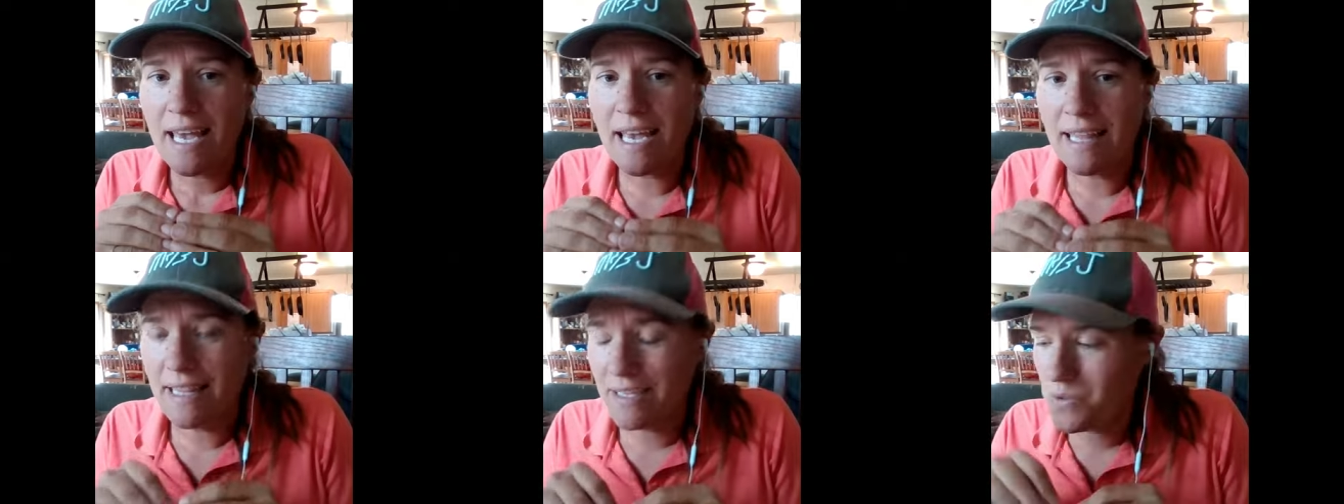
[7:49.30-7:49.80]

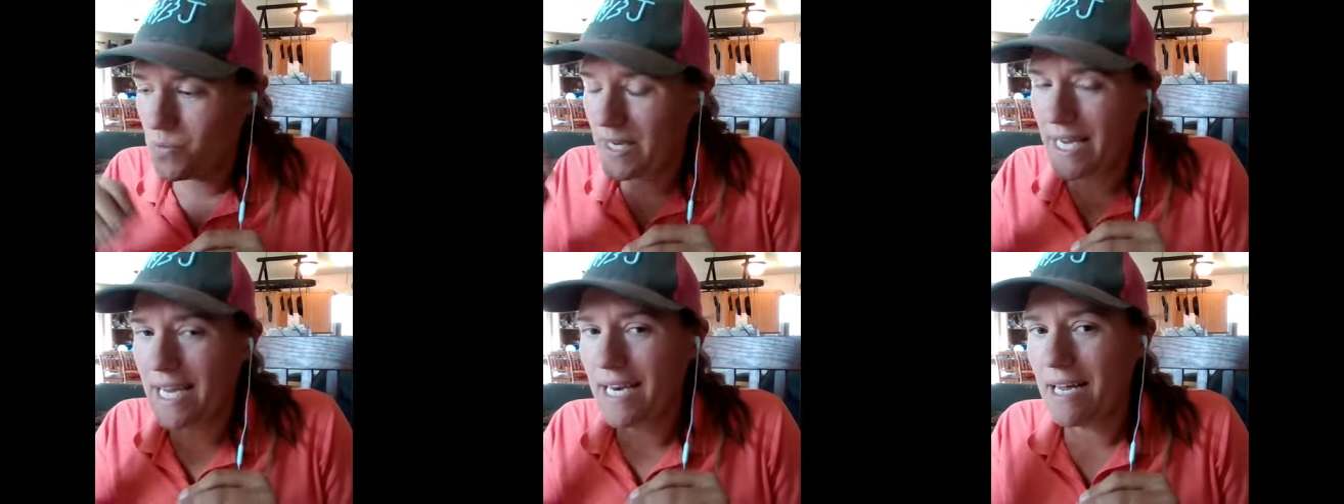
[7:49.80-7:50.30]
And this
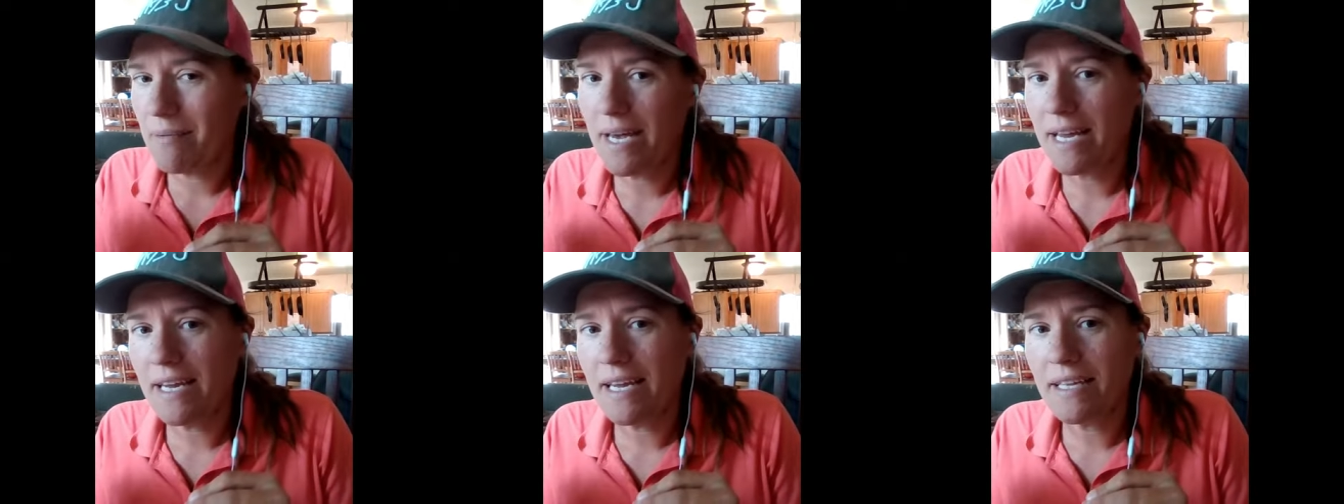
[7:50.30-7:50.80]
weekend I'm
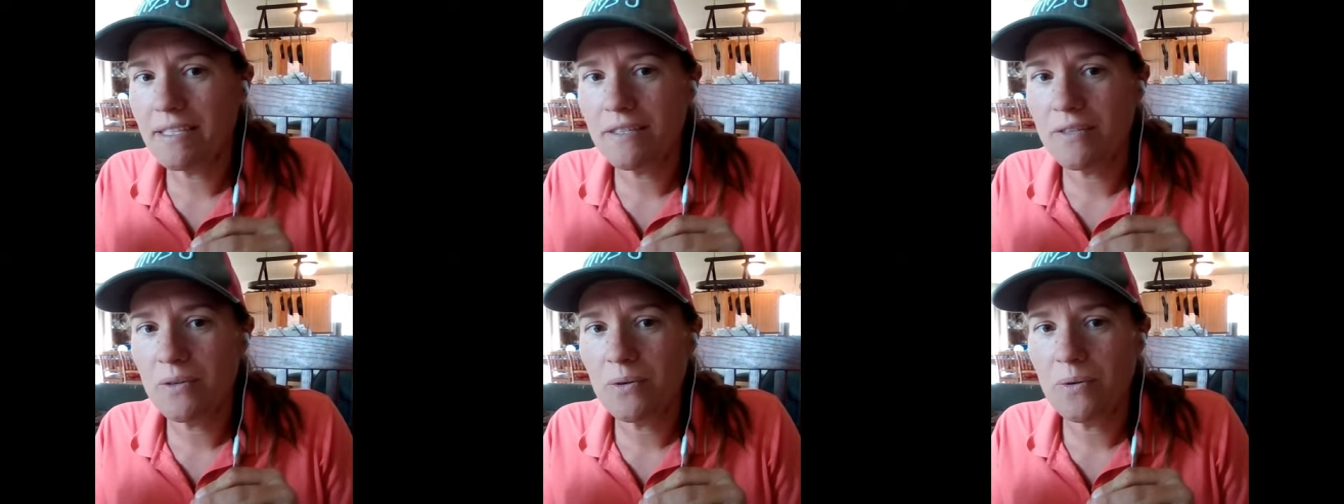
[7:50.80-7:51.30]
heading
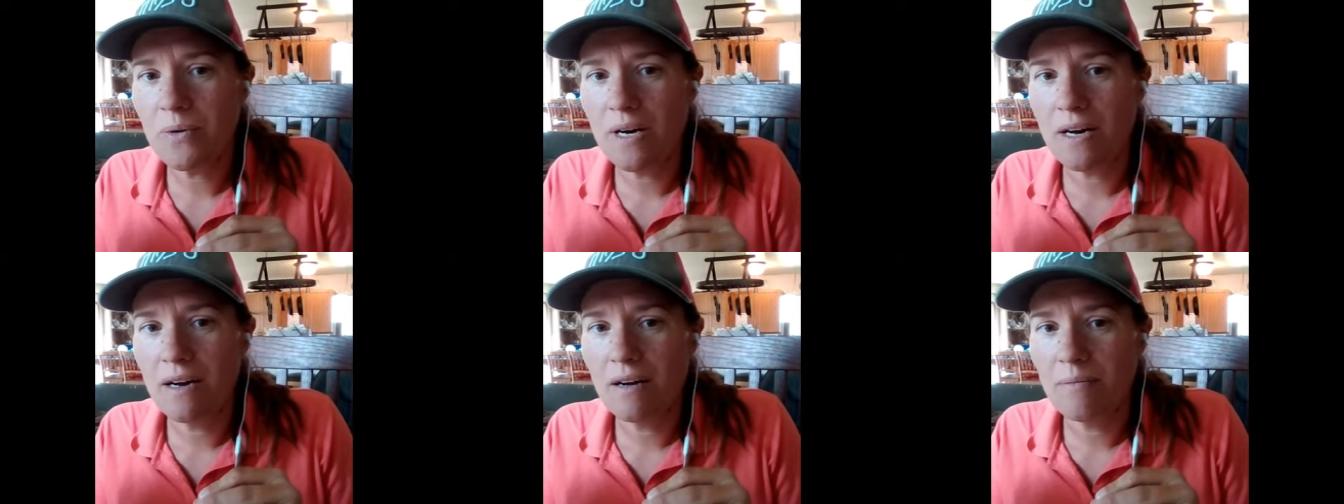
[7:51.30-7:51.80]
into,
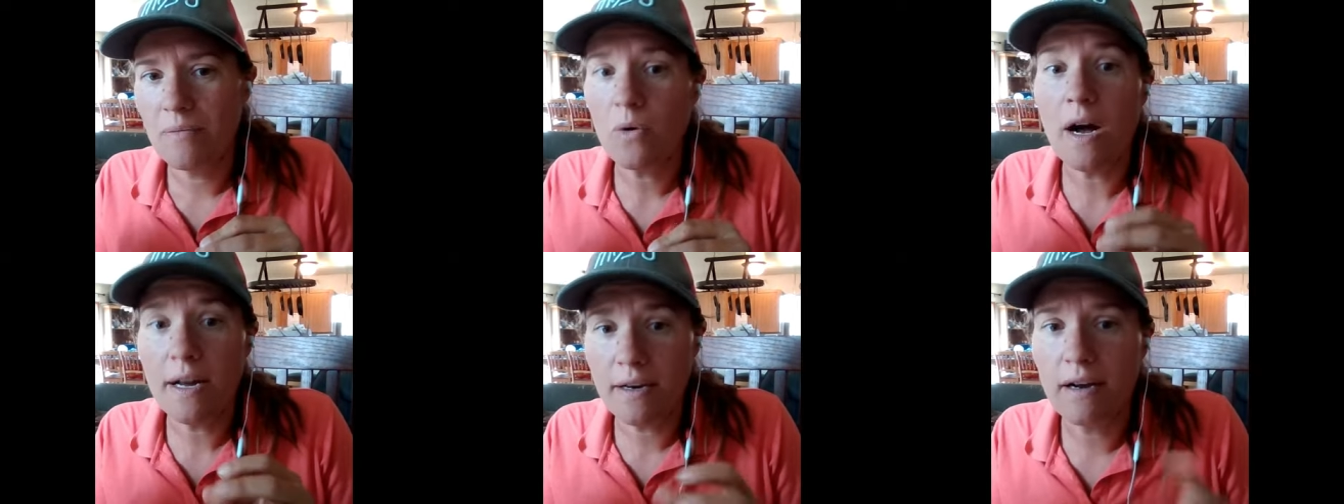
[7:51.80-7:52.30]

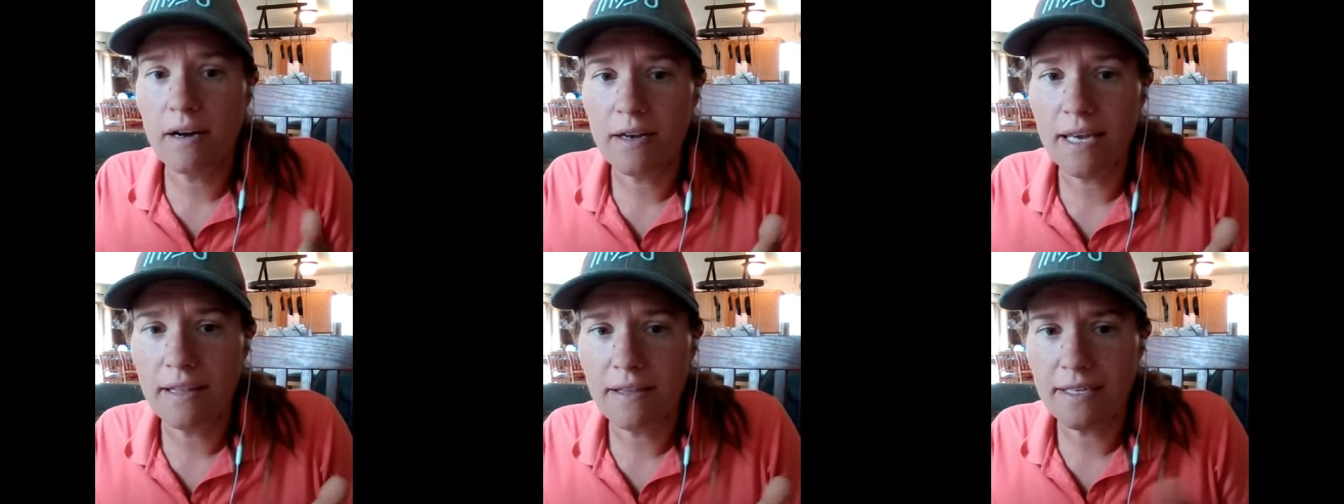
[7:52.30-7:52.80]
on
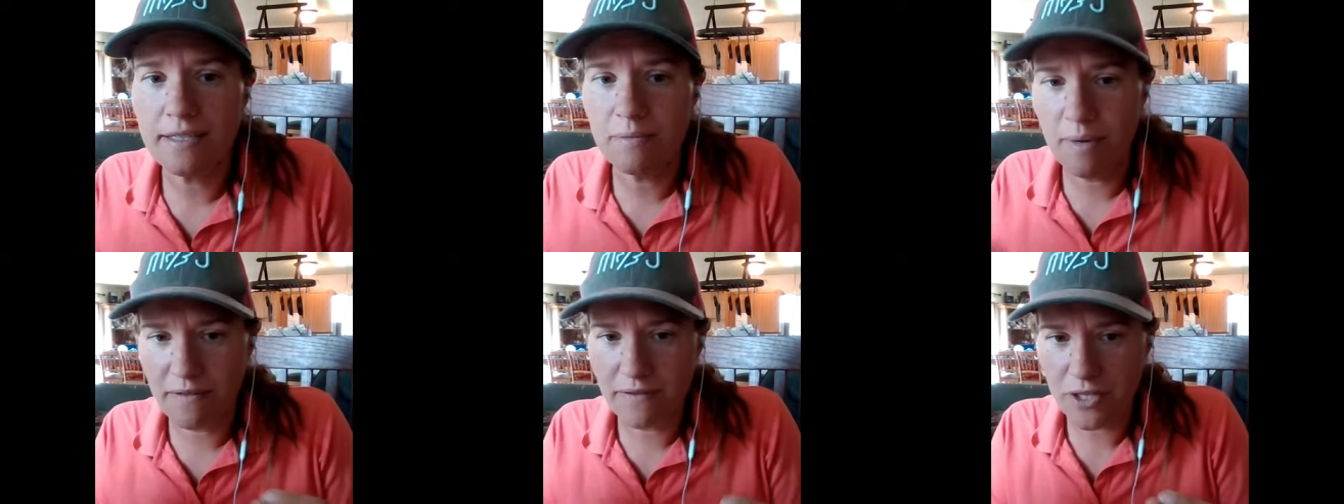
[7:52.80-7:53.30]
Huck at
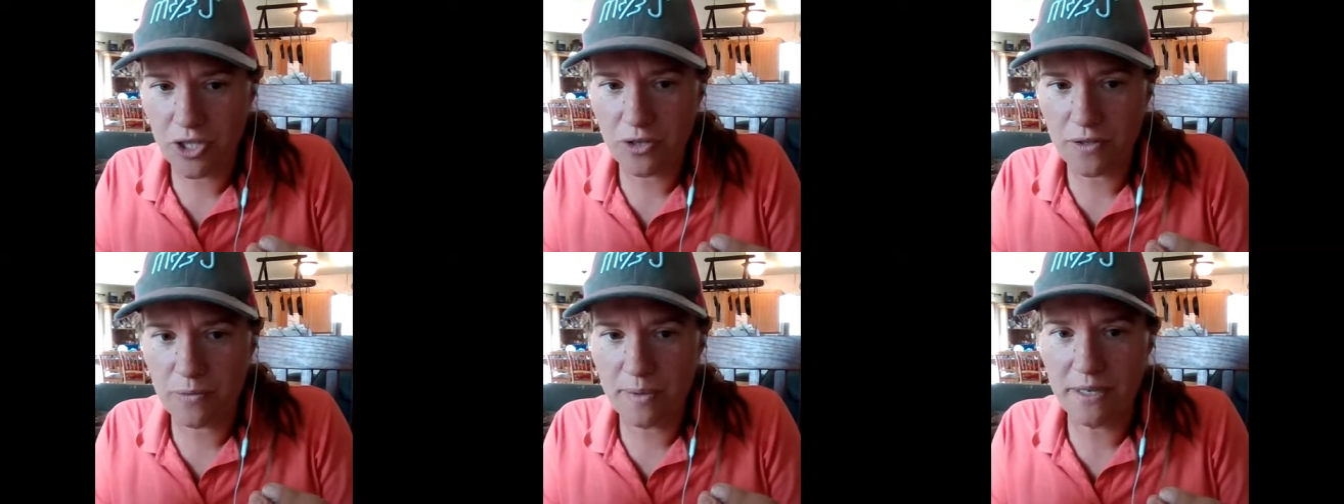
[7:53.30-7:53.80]
least, my first show
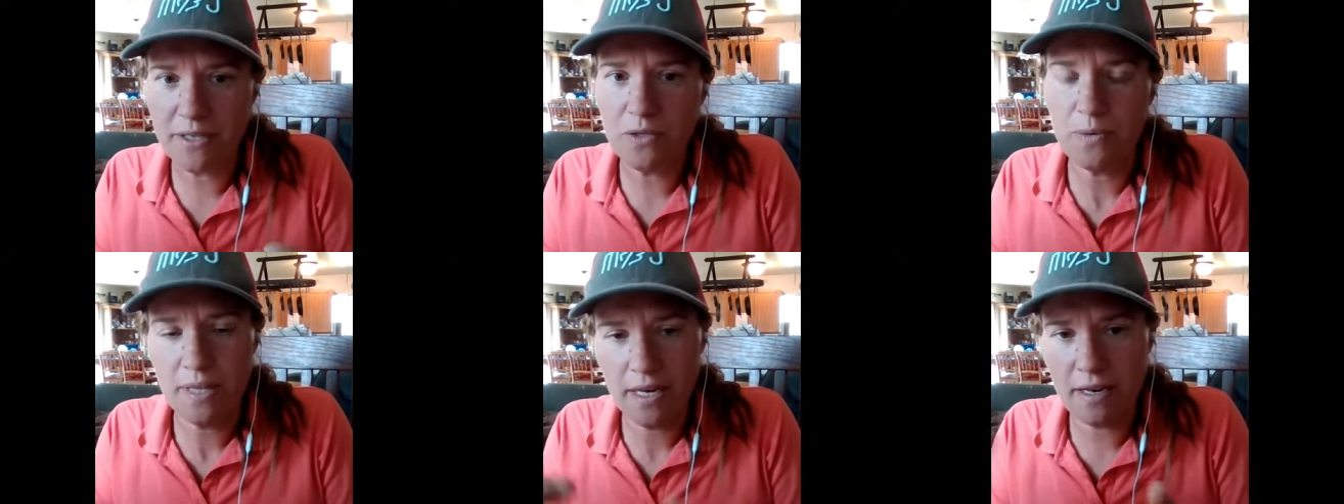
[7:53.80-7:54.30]

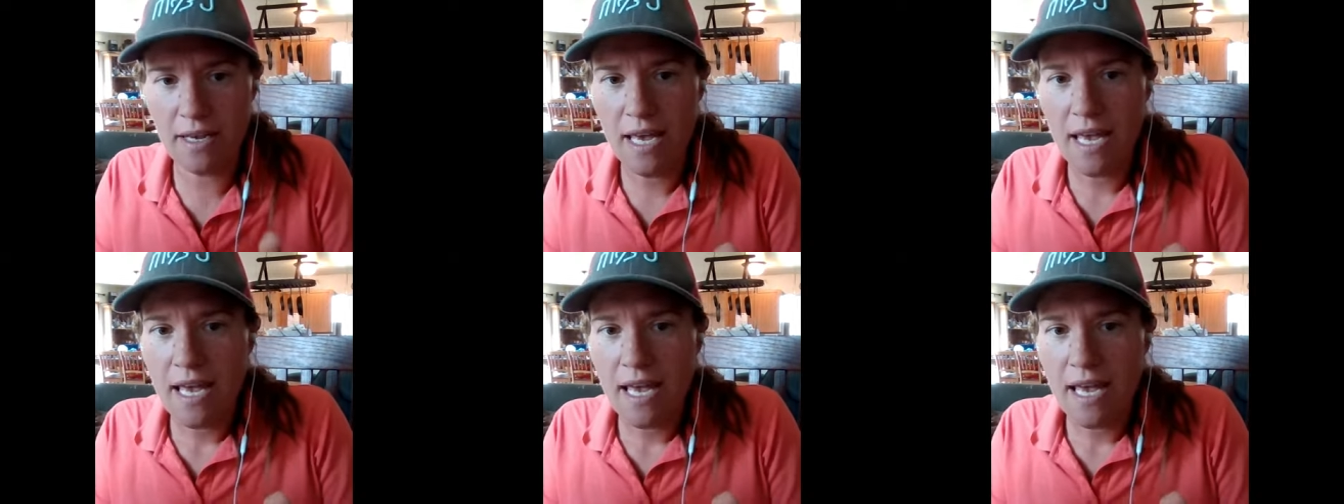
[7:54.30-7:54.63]
experience with Huck.